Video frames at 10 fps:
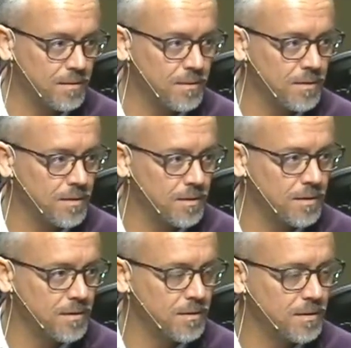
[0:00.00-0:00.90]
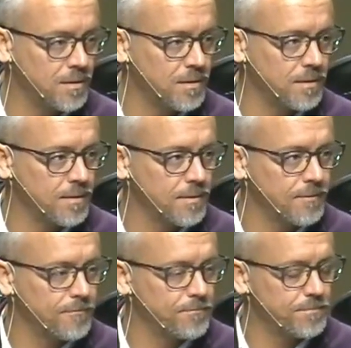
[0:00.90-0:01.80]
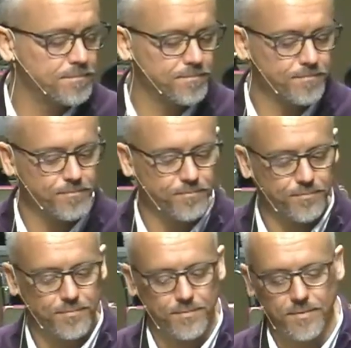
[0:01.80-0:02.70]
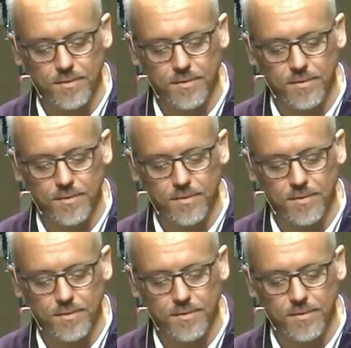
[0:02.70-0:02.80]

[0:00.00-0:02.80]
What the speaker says: No one is speaking in this clip.